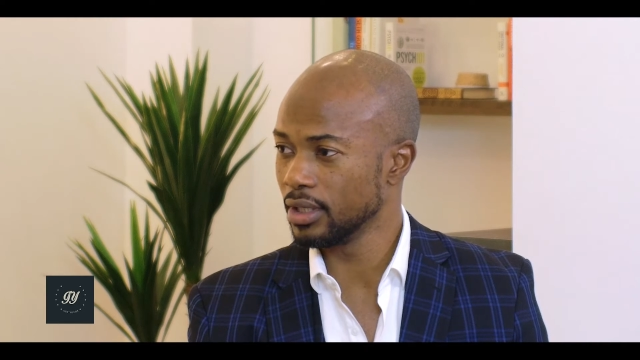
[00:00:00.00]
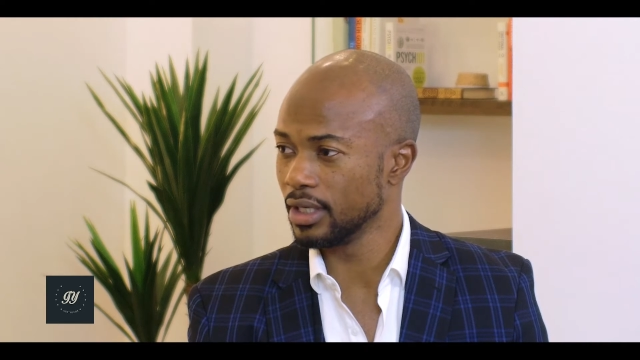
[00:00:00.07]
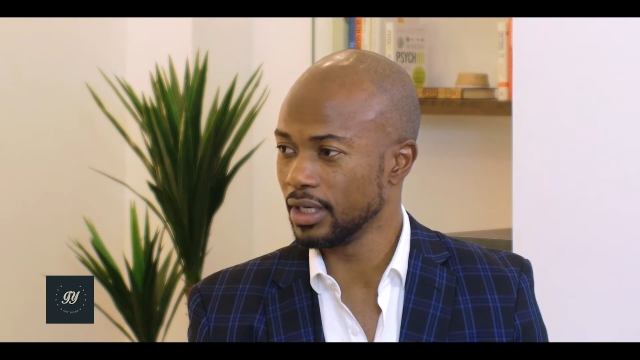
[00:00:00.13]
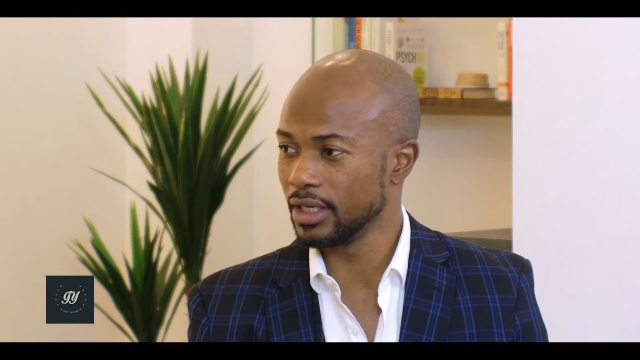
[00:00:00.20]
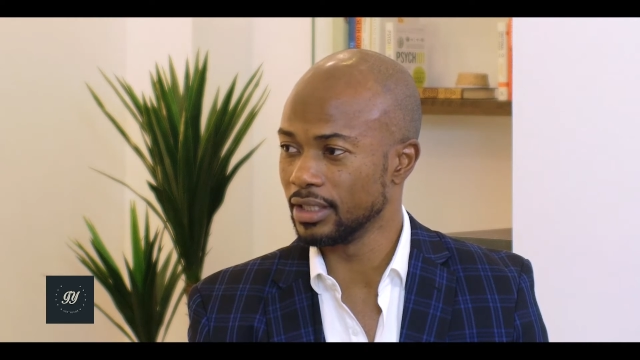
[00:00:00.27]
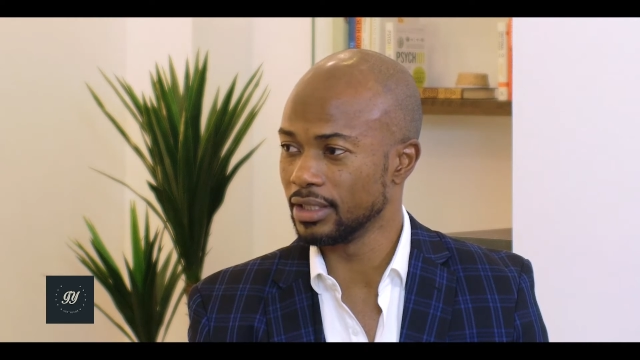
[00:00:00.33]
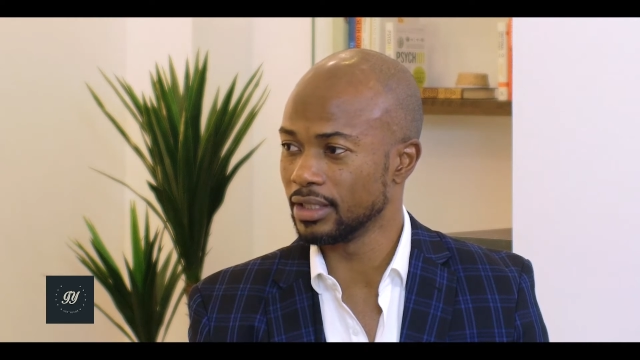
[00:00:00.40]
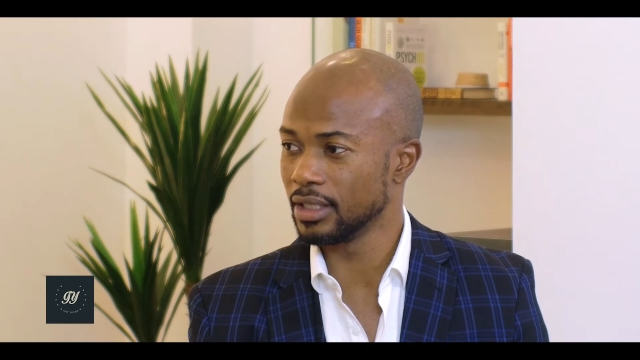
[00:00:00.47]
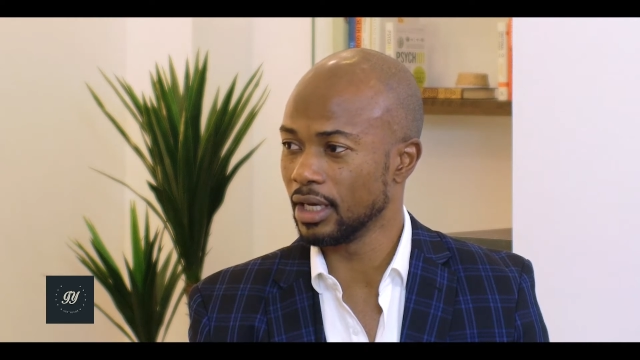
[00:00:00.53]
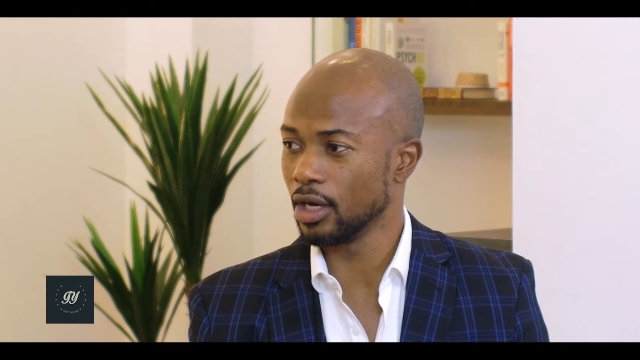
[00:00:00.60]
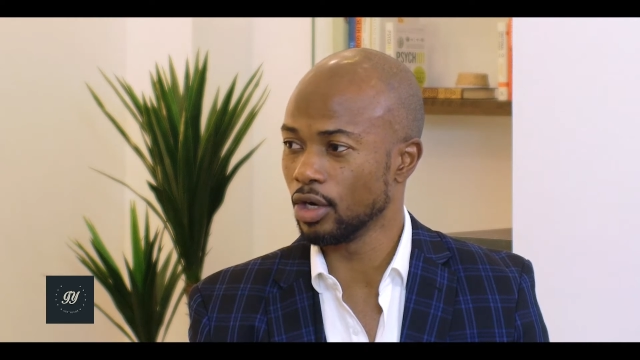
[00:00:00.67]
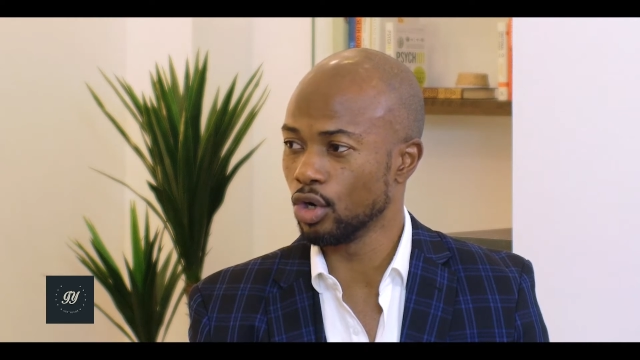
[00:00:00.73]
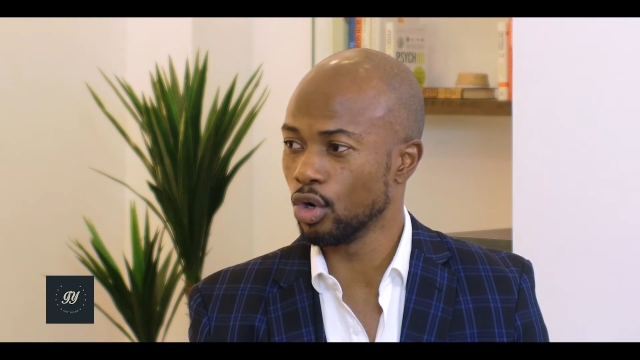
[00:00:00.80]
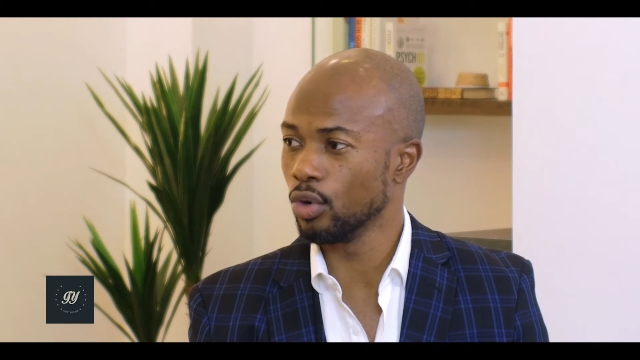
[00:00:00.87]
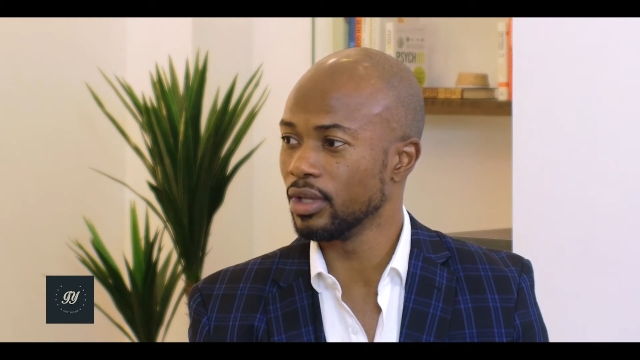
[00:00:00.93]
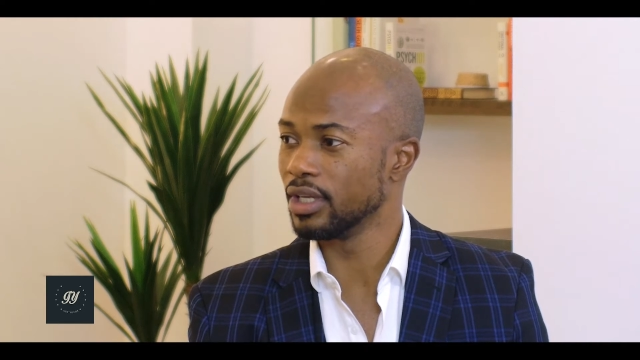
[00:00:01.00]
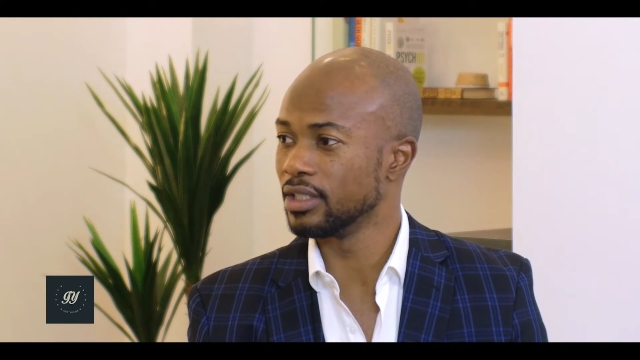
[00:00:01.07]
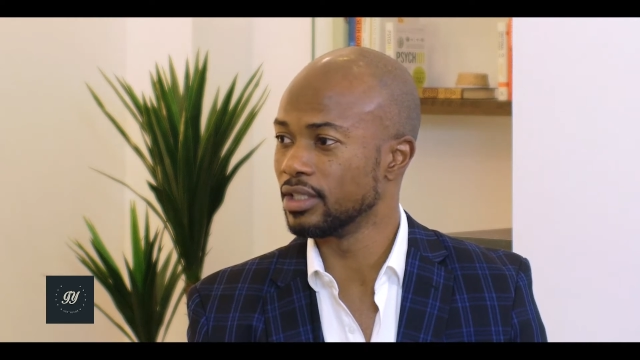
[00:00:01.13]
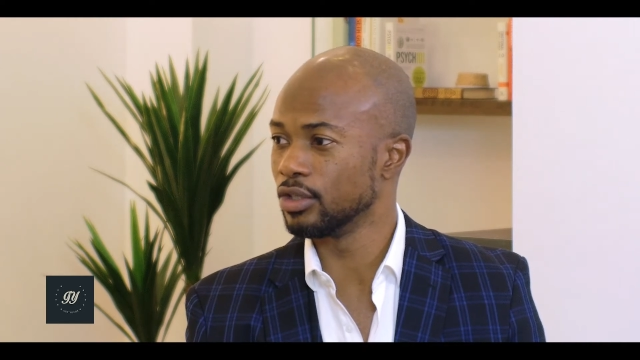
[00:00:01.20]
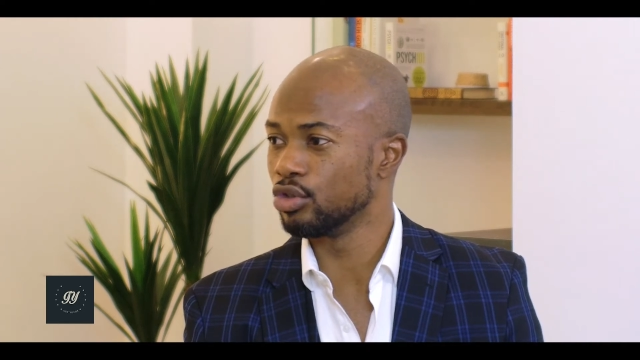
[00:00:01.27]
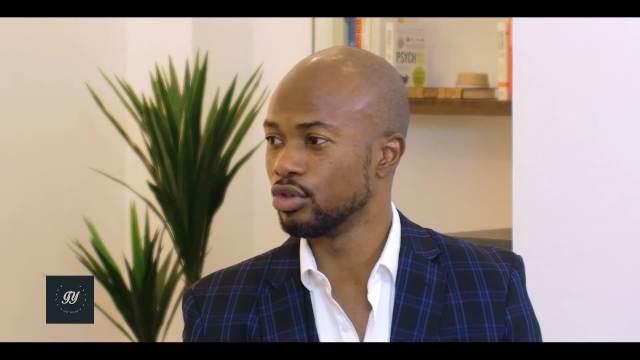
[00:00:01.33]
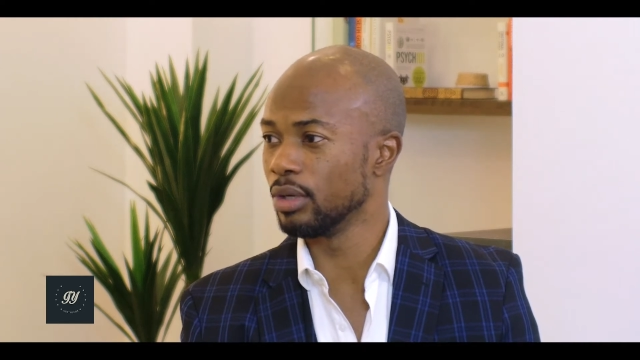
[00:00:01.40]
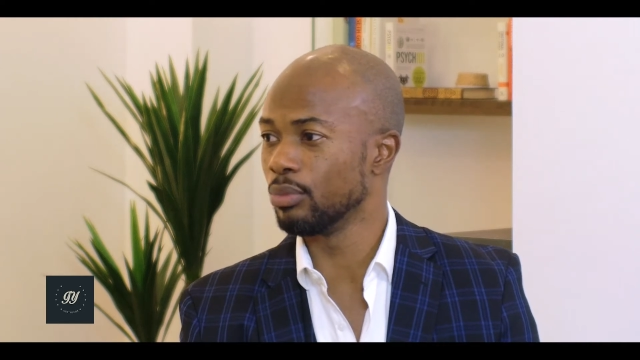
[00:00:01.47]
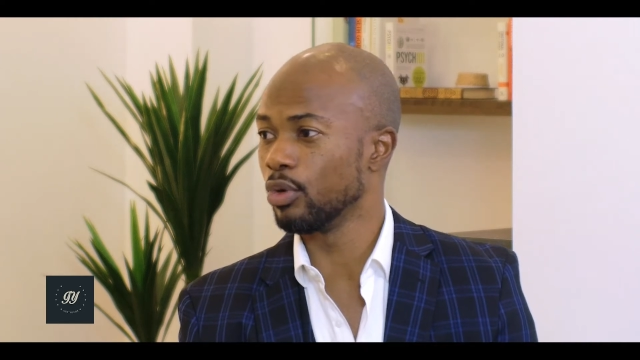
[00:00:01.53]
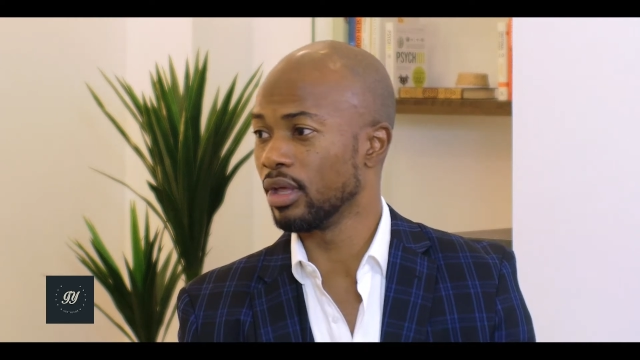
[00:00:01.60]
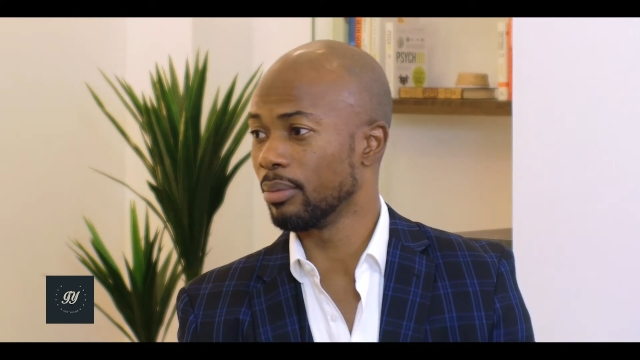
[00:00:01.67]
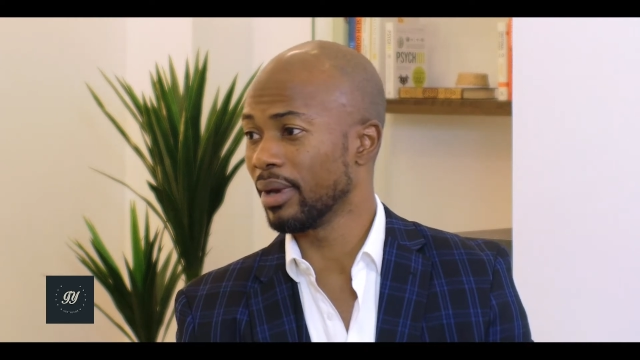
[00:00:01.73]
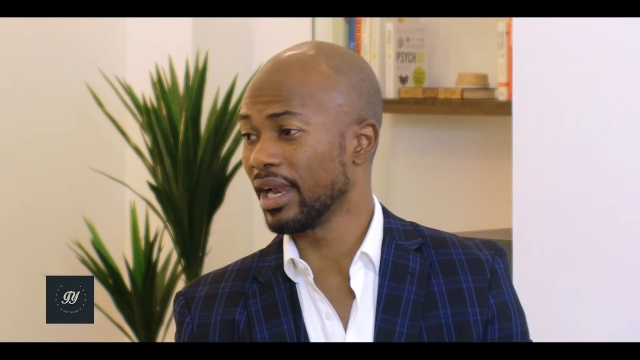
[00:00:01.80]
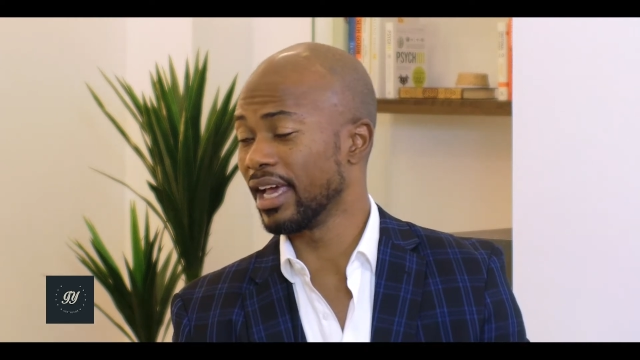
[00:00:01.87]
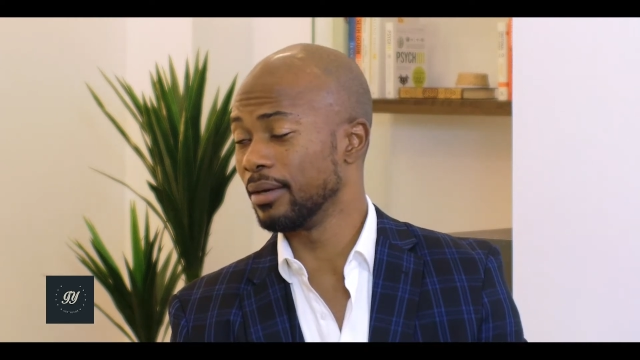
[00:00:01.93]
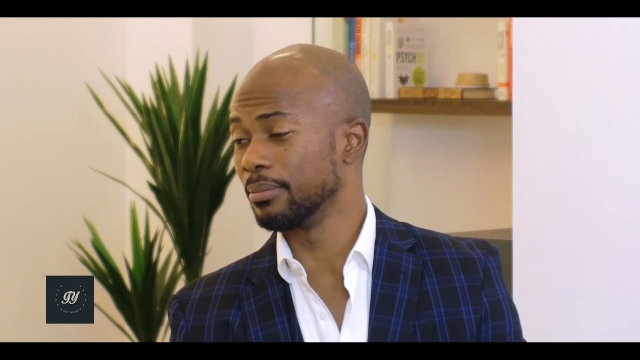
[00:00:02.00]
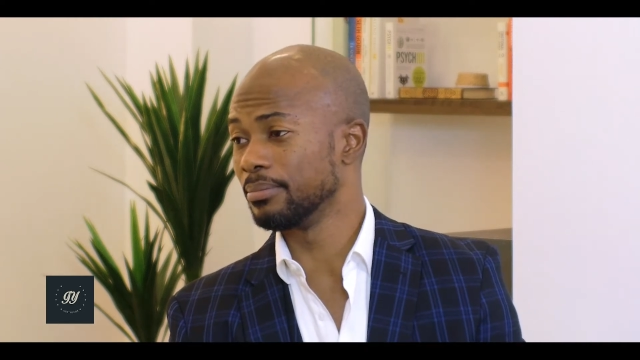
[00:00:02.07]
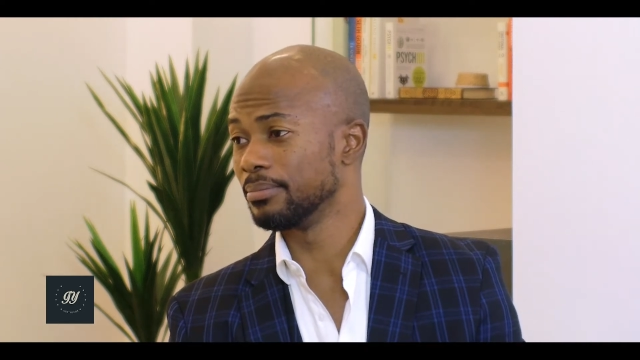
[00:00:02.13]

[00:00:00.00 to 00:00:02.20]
is a dream with a plan.